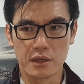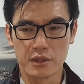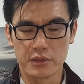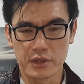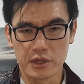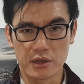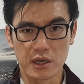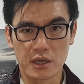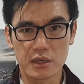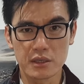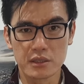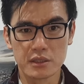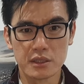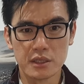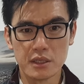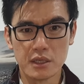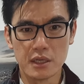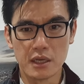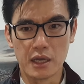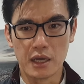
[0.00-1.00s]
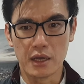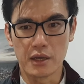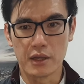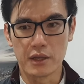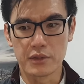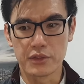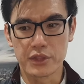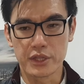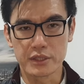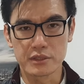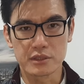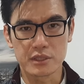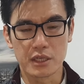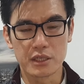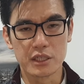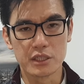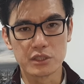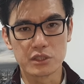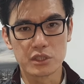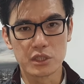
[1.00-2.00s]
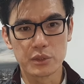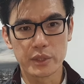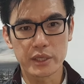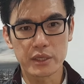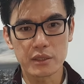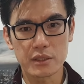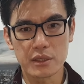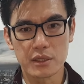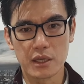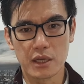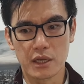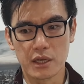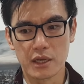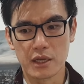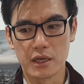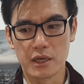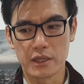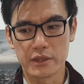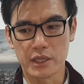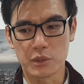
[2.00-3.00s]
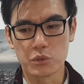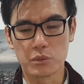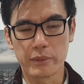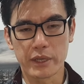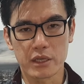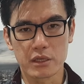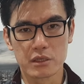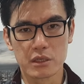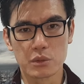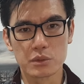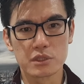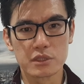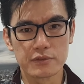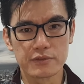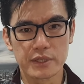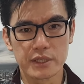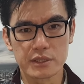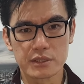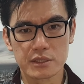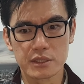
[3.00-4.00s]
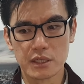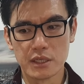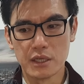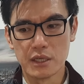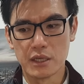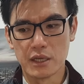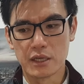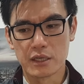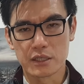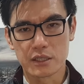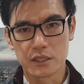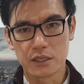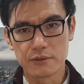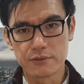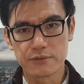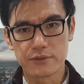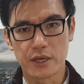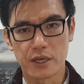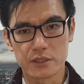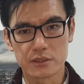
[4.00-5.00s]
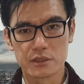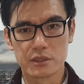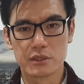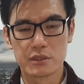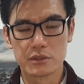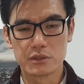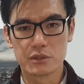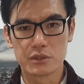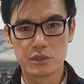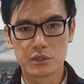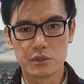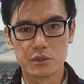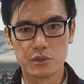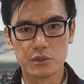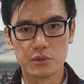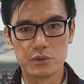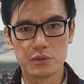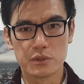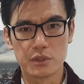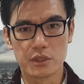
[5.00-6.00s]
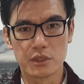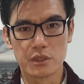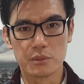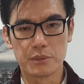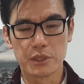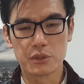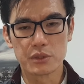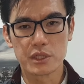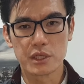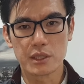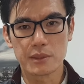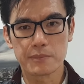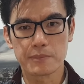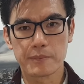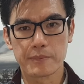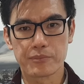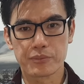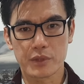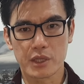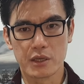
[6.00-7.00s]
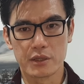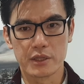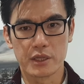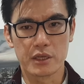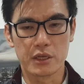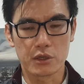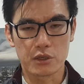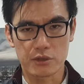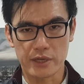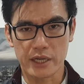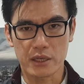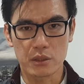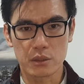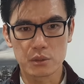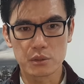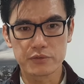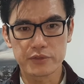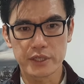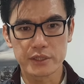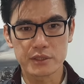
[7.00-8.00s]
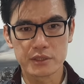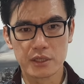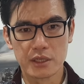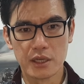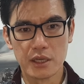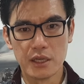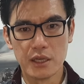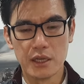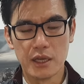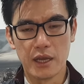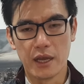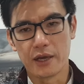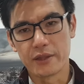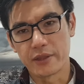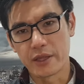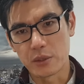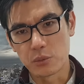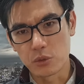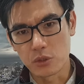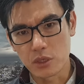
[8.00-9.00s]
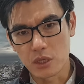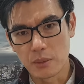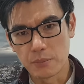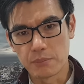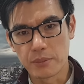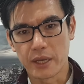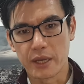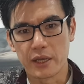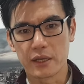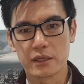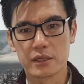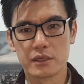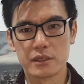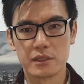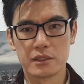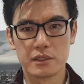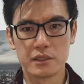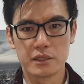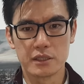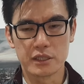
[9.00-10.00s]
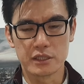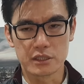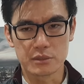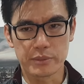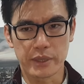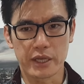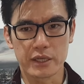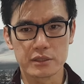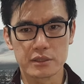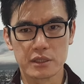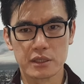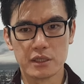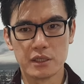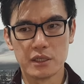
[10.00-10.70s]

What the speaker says: there are, things that needs doing, and then we'll make a note of it, give that to the builder, and then they'll crack on with it, and then we'll come back, inspect,